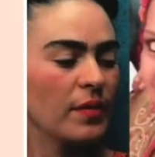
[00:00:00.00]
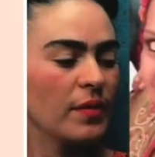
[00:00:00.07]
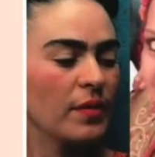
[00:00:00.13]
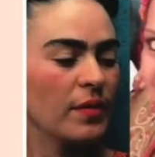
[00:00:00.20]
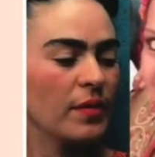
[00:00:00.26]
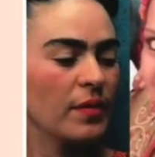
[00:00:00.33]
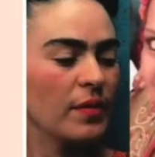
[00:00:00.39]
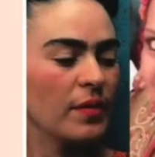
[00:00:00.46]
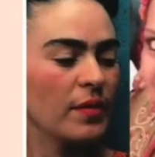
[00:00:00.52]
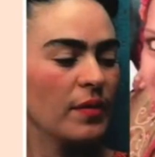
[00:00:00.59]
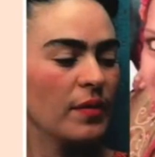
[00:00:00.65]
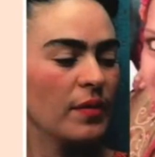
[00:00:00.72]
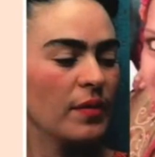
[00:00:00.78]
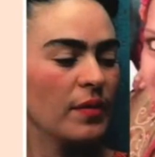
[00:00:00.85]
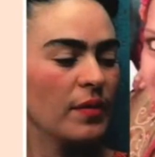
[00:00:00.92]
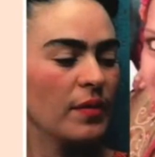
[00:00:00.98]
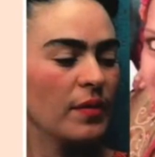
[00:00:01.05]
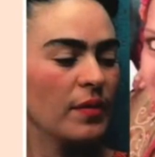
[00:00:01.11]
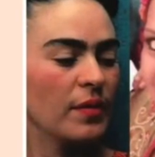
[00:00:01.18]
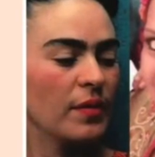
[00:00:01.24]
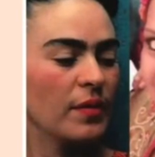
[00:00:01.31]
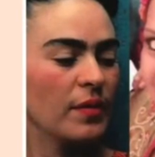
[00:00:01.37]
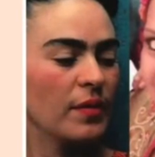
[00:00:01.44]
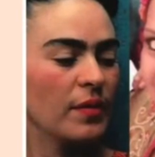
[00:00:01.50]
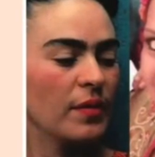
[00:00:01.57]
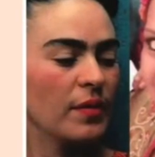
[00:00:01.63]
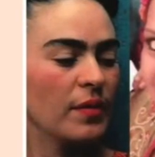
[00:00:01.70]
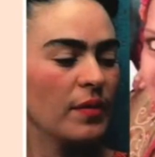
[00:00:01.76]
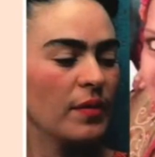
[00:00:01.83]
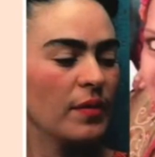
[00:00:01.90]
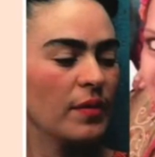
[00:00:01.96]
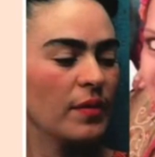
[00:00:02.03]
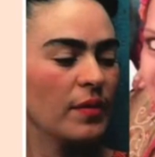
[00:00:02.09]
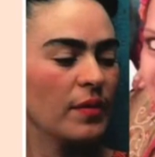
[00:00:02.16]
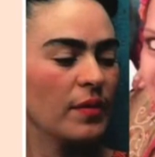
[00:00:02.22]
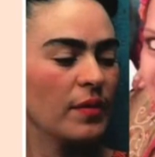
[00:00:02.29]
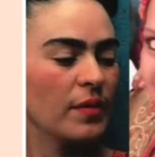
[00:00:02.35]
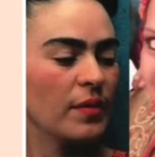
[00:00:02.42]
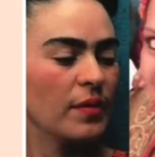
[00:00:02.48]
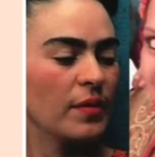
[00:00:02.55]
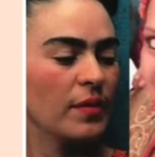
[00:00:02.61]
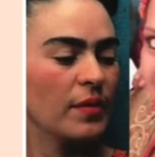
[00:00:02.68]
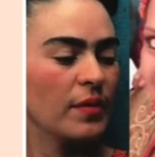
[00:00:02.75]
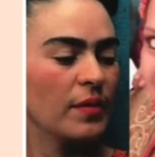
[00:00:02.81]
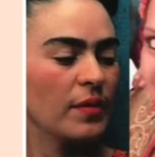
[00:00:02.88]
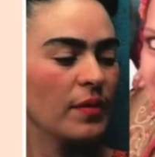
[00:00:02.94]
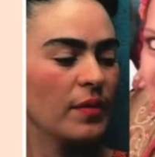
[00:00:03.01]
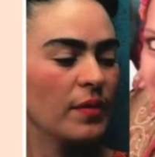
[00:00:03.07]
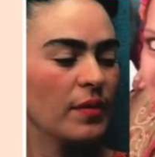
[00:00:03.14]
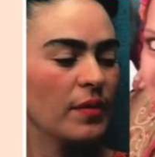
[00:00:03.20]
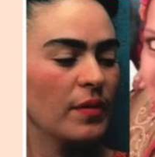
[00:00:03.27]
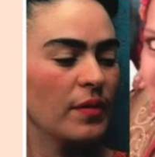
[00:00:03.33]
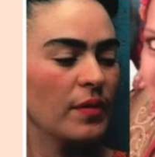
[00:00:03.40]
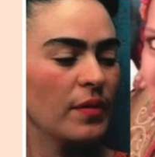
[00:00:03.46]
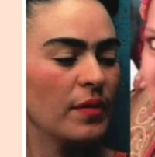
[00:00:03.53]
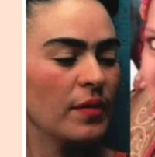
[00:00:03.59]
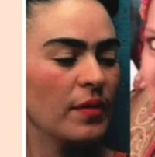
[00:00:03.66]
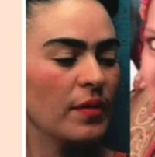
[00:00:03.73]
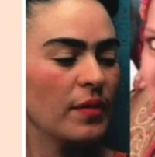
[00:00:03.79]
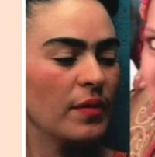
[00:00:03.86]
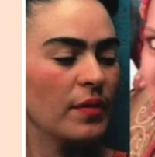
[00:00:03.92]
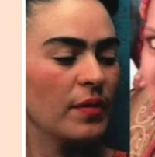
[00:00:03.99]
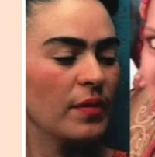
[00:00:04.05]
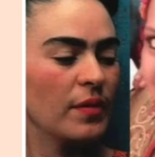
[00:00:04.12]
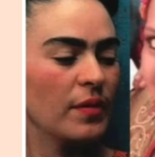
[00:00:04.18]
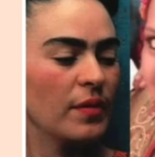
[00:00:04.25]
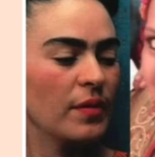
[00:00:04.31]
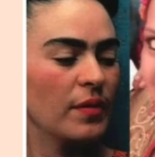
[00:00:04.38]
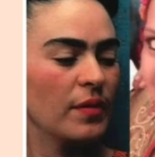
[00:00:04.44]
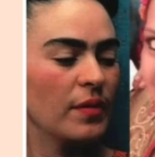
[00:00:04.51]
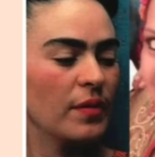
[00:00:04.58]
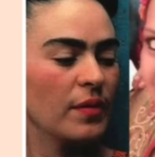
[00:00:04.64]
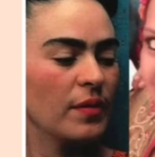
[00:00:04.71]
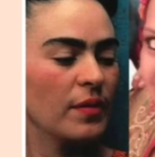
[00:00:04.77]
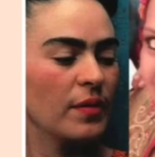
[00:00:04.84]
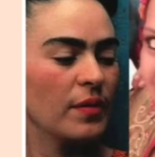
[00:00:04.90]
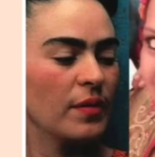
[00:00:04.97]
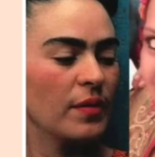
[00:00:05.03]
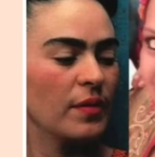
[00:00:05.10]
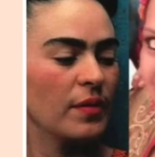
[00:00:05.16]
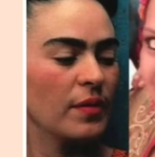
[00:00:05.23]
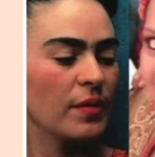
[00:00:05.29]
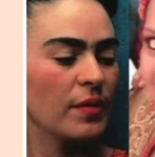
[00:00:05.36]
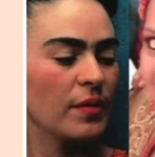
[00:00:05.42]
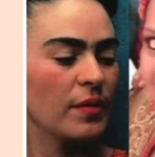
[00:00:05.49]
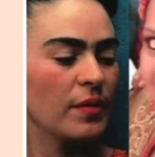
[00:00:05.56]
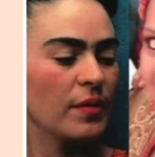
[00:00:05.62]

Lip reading: (silent)